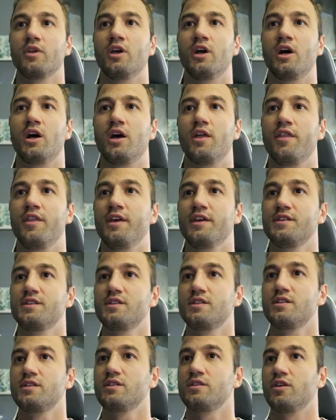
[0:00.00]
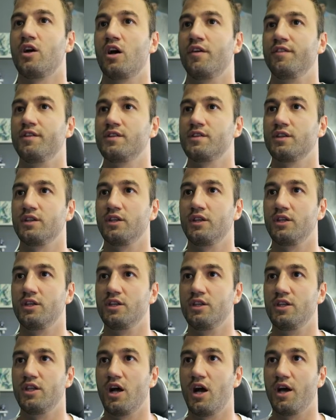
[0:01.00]
this, obviously
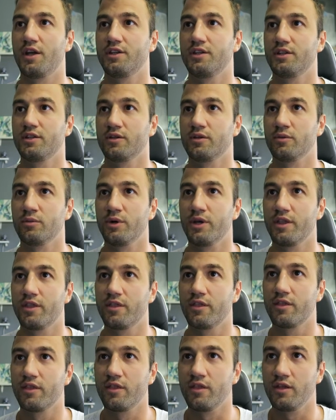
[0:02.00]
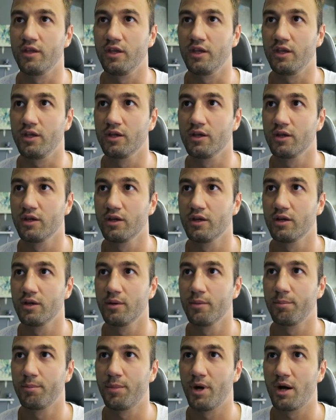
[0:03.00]
not with the
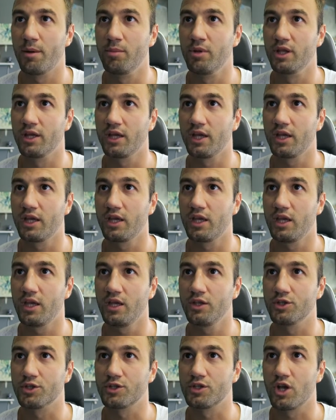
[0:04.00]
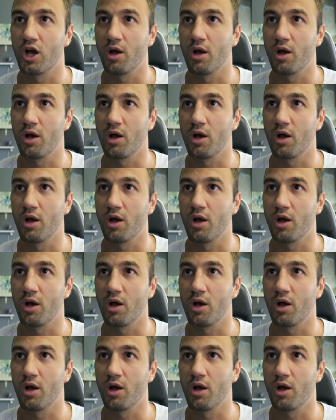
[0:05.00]
public key, just